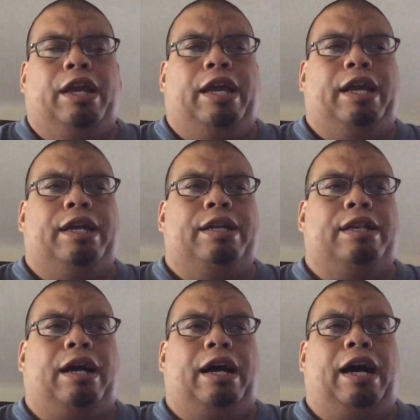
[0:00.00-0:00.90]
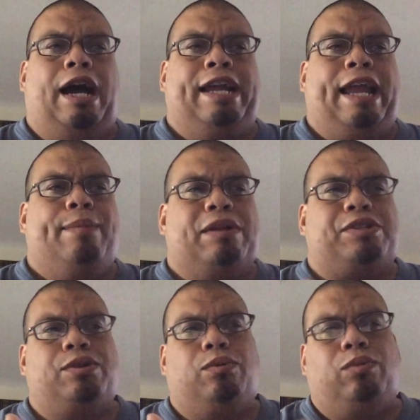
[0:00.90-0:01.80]
And I came out
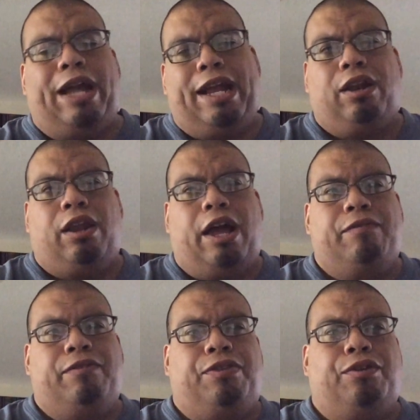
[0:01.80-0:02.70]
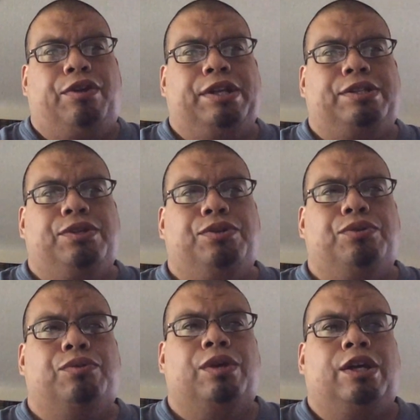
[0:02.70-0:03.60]
so late in life at
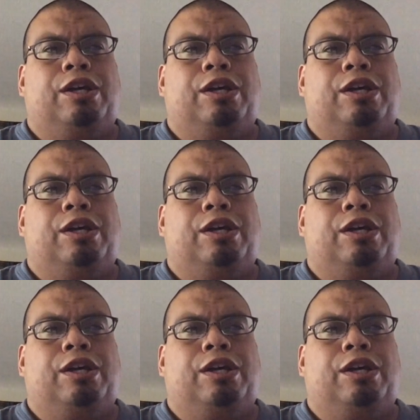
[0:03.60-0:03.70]
32,